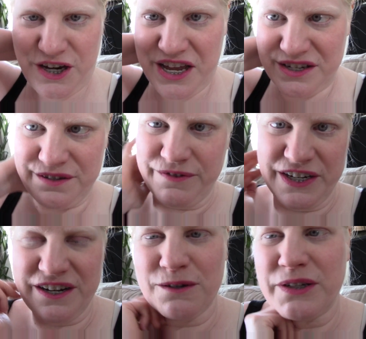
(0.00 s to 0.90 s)
Trying to
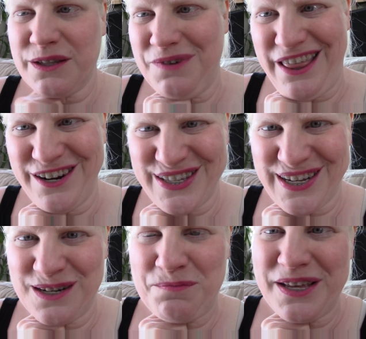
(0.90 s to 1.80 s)
figure out what the weather's
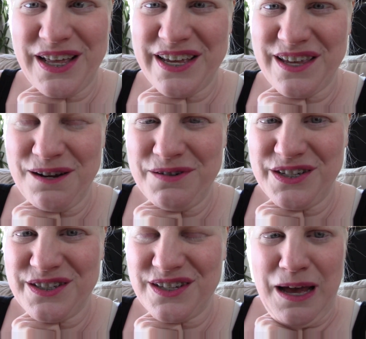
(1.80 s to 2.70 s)
gonna be like there, which
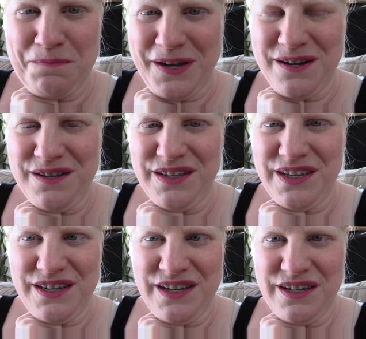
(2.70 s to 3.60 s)
is
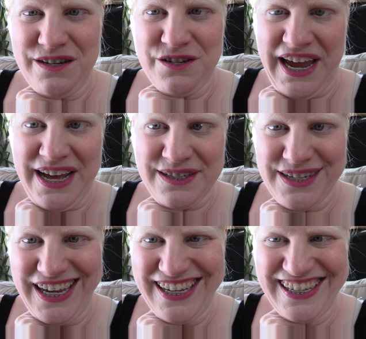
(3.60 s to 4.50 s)
apparently a task.